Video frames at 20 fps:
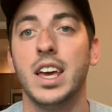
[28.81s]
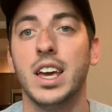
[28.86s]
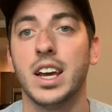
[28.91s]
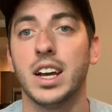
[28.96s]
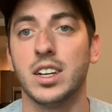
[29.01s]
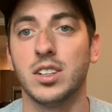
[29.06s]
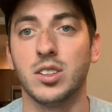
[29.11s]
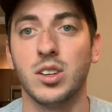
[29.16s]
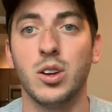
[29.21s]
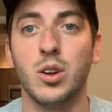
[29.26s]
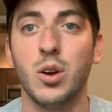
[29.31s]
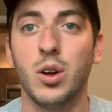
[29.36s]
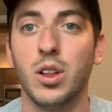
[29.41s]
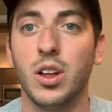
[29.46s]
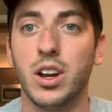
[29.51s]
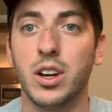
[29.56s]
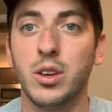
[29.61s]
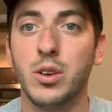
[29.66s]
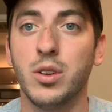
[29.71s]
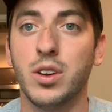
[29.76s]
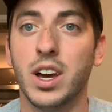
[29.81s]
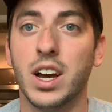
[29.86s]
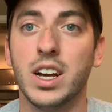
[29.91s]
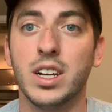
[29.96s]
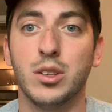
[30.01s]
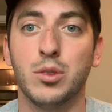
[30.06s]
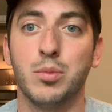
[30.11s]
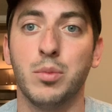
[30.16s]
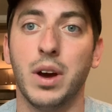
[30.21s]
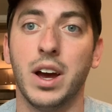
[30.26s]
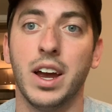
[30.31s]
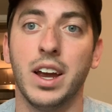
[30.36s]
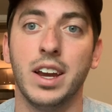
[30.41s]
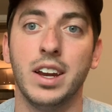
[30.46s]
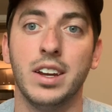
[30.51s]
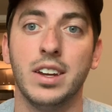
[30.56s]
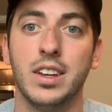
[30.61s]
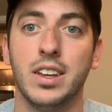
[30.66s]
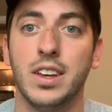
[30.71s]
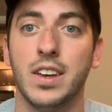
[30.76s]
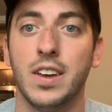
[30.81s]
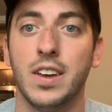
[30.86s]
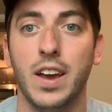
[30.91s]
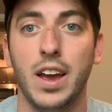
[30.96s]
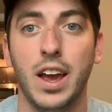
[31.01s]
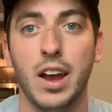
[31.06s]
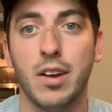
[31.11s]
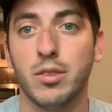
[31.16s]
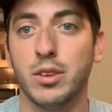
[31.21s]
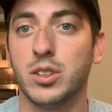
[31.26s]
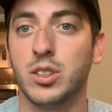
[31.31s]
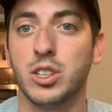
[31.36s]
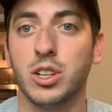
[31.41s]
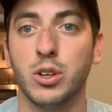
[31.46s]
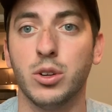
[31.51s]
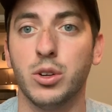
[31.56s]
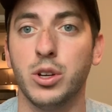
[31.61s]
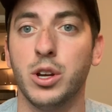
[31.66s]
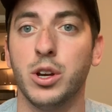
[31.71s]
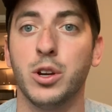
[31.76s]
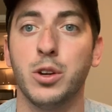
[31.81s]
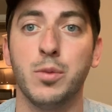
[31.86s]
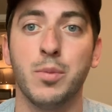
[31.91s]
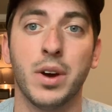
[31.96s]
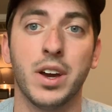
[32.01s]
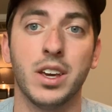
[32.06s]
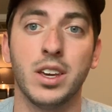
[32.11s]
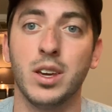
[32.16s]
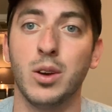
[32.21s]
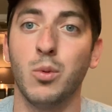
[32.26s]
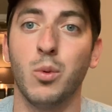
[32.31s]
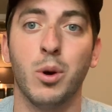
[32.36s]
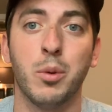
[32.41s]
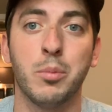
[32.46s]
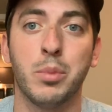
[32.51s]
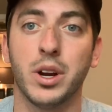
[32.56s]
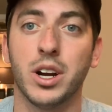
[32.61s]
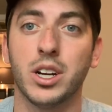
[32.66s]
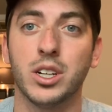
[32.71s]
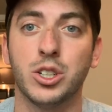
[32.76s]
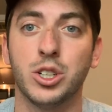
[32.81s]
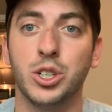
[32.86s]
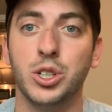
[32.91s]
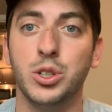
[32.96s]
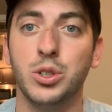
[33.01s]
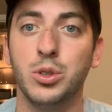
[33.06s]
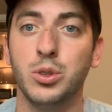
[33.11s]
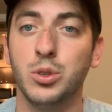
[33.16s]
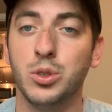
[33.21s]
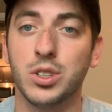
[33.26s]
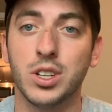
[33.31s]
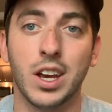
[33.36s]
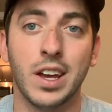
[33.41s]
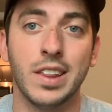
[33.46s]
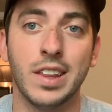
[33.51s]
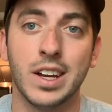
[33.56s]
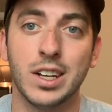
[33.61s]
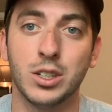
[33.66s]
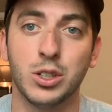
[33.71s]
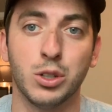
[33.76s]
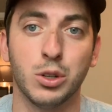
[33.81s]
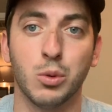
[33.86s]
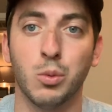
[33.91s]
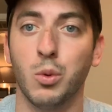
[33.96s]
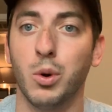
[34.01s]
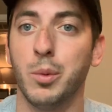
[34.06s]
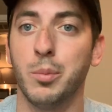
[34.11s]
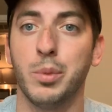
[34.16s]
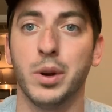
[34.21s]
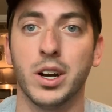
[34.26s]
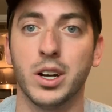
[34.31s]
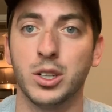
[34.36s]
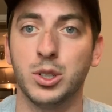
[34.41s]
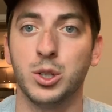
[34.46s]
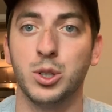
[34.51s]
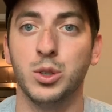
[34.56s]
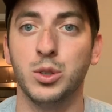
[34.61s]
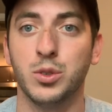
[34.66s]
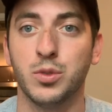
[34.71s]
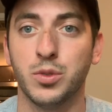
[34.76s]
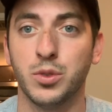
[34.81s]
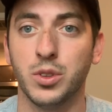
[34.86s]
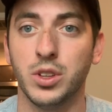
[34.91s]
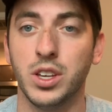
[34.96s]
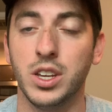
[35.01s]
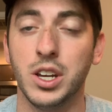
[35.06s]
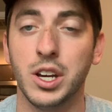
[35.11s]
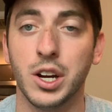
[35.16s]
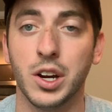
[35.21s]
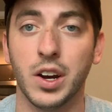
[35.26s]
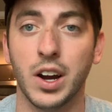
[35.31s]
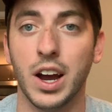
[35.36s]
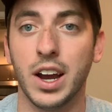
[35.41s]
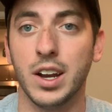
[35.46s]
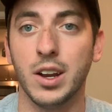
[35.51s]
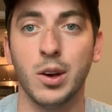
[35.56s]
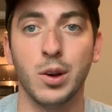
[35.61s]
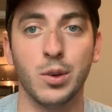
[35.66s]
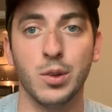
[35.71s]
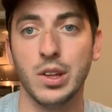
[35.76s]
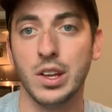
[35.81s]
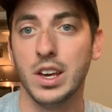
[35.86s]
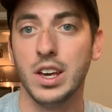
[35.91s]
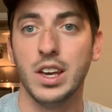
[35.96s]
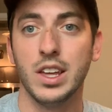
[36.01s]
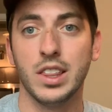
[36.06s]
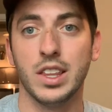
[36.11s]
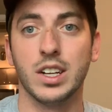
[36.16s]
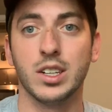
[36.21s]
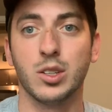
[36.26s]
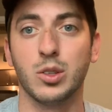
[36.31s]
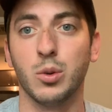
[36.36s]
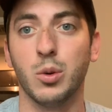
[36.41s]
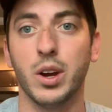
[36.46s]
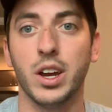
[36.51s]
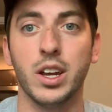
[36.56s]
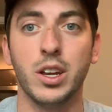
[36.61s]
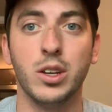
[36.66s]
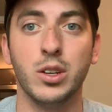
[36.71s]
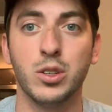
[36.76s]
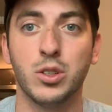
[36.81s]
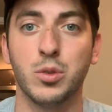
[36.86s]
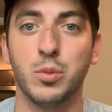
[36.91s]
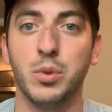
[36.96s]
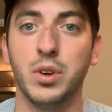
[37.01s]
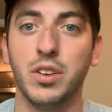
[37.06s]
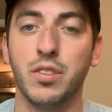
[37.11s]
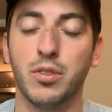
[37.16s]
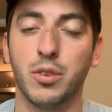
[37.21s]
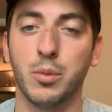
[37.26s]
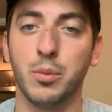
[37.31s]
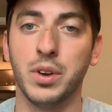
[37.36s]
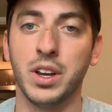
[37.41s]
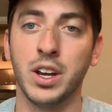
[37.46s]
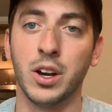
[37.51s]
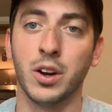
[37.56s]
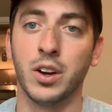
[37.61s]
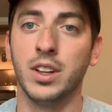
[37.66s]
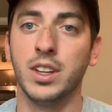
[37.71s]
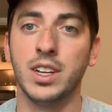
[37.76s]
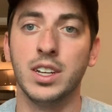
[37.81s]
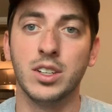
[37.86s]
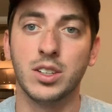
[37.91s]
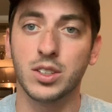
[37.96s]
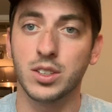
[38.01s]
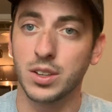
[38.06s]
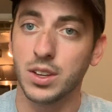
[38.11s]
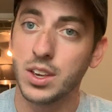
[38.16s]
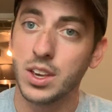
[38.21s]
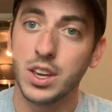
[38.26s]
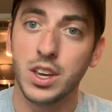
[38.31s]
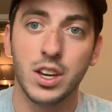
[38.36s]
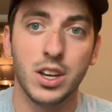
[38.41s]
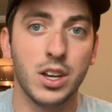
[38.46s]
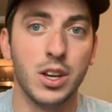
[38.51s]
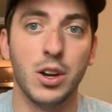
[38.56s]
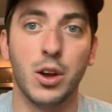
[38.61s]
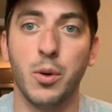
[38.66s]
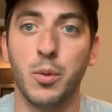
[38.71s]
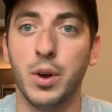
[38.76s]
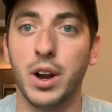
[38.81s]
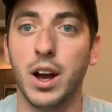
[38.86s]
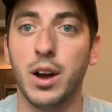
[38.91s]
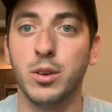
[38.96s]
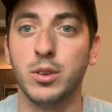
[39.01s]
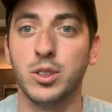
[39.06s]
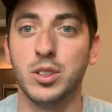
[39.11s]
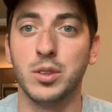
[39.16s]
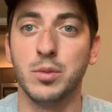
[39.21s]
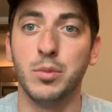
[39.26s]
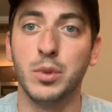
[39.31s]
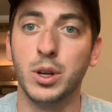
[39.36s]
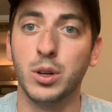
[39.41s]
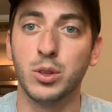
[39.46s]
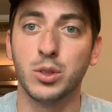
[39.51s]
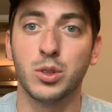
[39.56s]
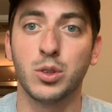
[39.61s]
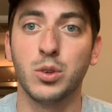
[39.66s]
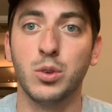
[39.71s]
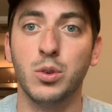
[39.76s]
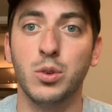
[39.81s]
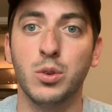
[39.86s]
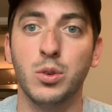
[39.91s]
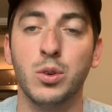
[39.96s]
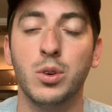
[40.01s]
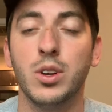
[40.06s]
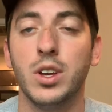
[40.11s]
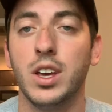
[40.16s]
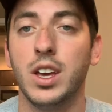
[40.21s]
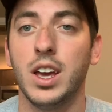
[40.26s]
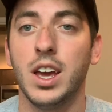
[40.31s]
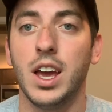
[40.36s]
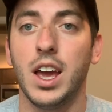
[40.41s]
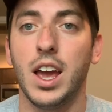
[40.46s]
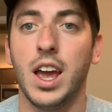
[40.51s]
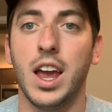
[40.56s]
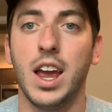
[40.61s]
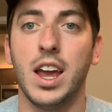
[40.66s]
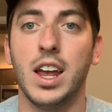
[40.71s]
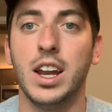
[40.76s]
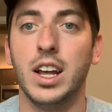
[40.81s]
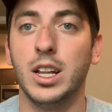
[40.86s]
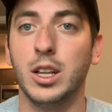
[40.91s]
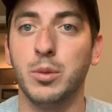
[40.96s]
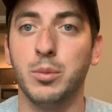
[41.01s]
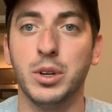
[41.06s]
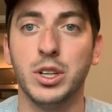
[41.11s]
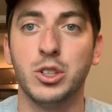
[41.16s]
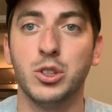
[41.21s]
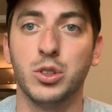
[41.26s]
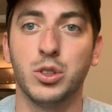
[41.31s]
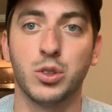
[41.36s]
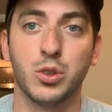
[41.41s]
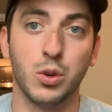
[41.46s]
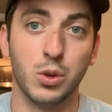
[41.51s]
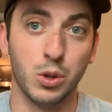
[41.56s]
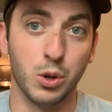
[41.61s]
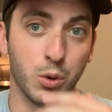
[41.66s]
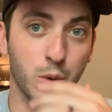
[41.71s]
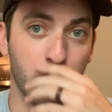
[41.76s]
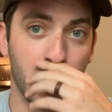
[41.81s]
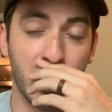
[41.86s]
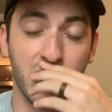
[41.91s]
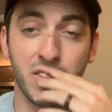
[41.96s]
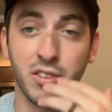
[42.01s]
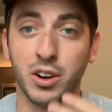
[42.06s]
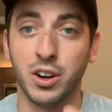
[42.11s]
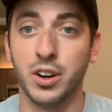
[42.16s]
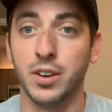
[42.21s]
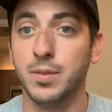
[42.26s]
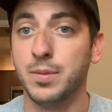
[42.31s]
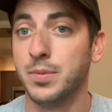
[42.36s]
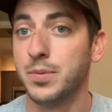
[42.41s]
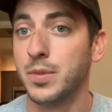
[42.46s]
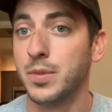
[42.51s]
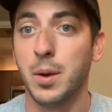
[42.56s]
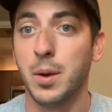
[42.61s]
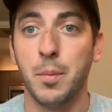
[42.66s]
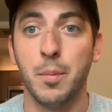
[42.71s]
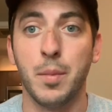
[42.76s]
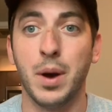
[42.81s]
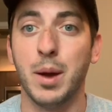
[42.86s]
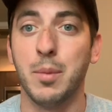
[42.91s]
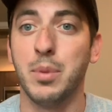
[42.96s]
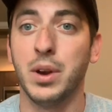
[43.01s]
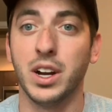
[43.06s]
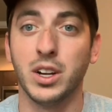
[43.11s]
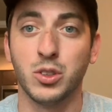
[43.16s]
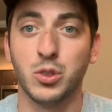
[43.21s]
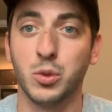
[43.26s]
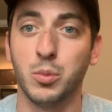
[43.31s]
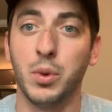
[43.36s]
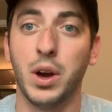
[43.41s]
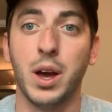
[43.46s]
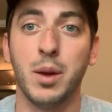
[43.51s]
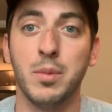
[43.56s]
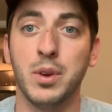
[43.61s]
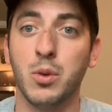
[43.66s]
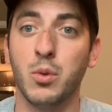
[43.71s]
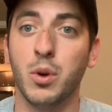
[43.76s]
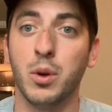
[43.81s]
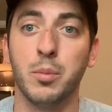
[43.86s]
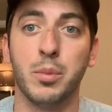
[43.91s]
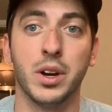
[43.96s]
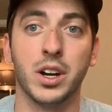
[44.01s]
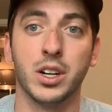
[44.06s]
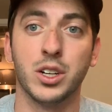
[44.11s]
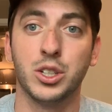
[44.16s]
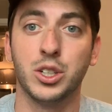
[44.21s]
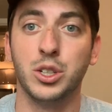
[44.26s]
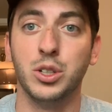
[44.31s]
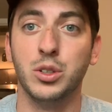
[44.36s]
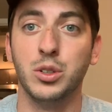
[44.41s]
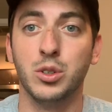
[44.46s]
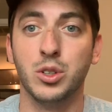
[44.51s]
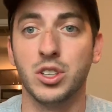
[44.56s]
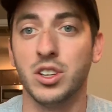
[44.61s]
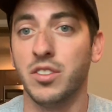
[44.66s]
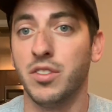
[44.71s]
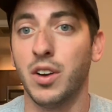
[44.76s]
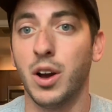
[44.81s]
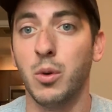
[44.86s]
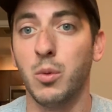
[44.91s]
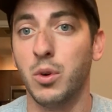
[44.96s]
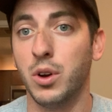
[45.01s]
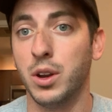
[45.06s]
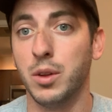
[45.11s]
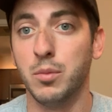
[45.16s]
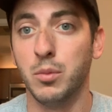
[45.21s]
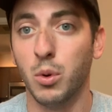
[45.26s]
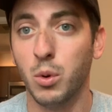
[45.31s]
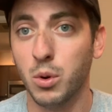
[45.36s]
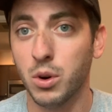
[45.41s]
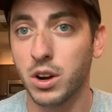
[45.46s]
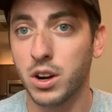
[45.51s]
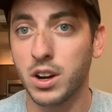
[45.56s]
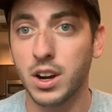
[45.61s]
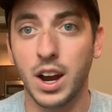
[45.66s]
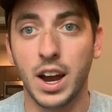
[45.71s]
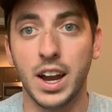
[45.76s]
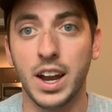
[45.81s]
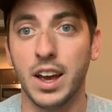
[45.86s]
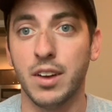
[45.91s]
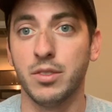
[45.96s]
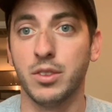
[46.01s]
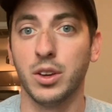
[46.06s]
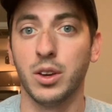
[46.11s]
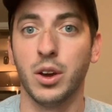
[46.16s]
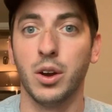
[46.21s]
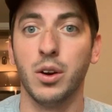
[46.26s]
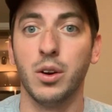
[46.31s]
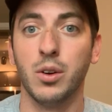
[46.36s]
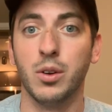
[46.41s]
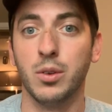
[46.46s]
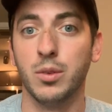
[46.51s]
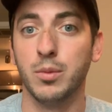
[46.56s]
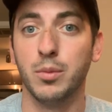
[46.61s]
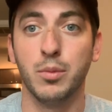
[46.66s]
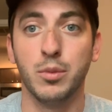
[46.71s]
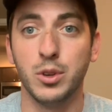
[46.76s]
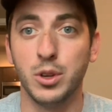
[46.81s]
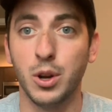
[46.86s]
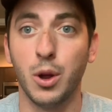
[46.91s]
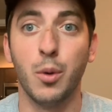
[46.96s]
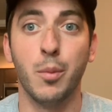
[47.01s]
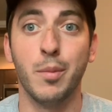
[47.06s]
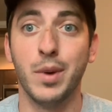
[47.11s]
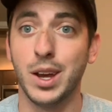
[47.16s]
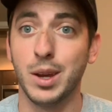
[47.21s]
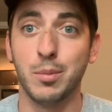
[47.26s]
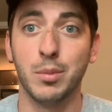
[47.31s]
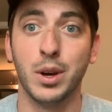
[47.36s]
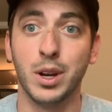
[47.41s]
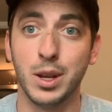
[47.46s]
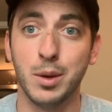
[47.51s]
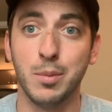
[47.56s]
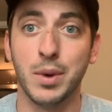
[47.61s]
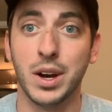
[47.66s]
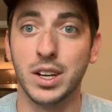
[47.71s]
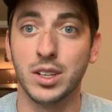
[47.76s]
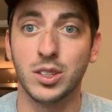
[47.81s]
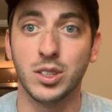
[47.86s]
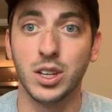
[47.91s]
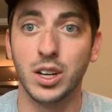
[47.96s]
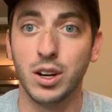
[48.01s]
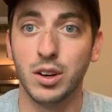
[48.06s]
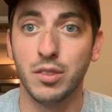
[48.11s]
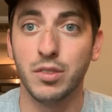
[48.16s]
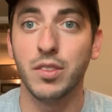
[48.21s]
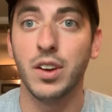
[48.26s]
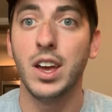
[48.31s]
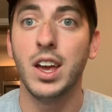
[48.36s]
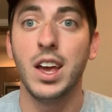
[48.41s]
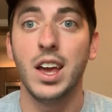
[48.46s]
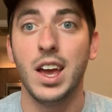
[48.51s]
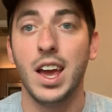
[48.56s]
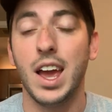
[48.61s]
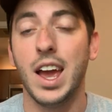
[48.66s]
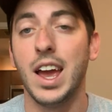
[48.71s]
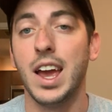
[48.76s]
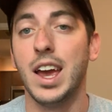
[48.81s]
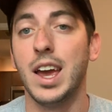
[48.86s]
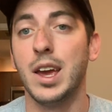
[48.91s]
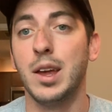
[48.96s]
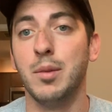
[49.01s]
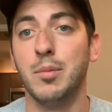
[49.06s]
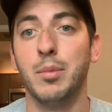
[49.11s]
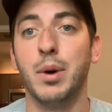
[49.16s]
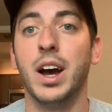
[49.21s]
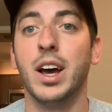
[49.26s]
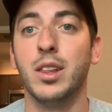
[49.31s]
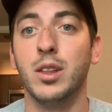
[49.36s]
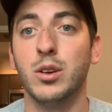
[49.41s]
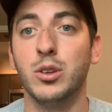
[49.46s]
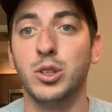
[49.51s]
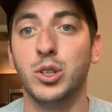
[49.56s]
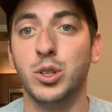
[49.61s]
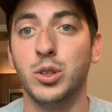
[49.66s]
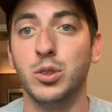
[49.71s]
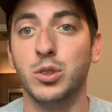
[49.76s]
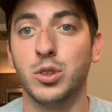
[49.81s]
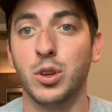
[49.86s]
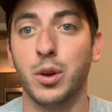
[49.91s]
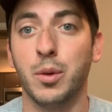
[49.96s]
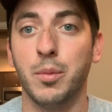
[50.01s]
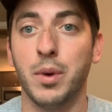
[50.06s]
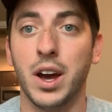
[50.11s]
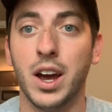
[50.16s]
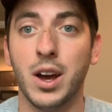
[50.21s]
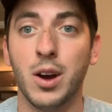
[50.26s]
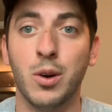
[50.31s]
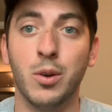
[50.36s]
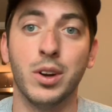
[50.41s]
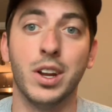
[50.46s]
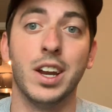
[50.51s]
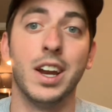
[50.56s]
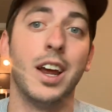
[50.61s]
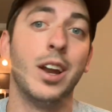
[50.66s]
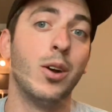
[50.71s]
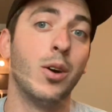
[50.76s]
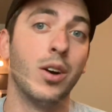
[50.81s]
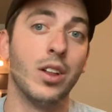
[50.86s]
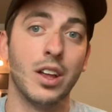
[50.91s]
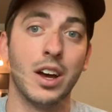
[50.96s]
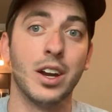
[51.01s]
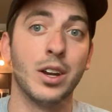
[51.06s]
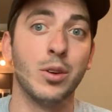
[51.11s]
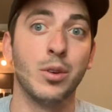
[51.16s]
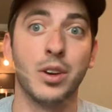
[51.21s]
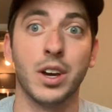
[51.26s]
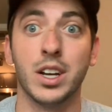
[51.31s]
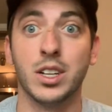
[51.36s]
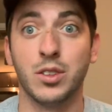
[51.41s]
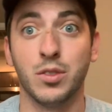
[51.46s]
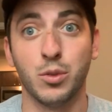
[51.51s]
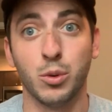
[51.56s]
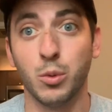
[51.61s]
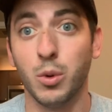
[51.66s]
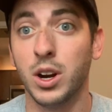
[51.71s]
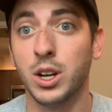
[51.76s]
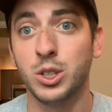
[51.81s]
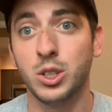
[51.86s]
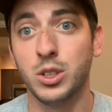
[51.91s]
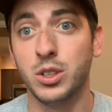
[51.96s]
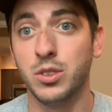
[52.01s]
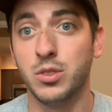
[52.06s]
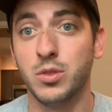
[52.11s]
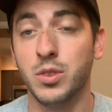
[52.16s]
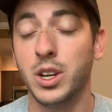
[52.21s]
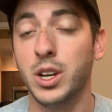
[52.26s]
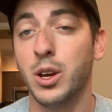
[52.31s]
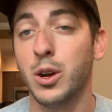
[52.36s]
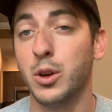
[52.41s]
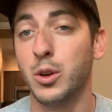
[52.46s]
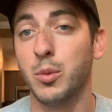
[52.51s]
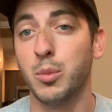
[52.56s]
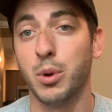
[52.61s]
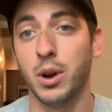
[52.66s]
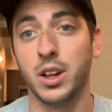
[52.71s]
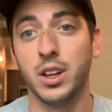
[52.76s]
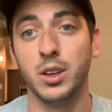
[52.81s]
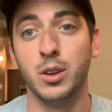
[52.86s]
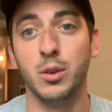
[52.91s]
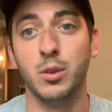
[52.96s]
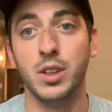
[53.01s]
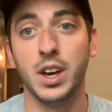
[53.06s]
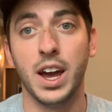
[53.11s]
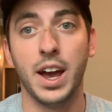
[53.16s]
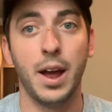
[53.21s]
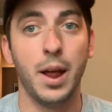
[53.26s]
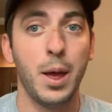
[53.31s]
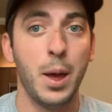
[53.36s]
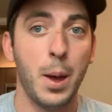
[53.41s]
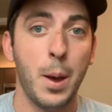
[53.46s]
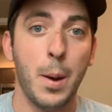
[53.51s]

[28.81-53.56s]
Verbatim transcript: Because I know a lot of you guys might every single year you might get one pair of shoes and that's your one pair of shoes for the year. I know that's the way it used to be for me, or at least, you know, when I was in middle school and elementary school or whatever, my parents would buy me one pair of shoes and if I wanted more, I'd have to go, you know, make money myself and buy those shoes on my own. And I know a lot of you guys, if you're watching this video, you probably do that.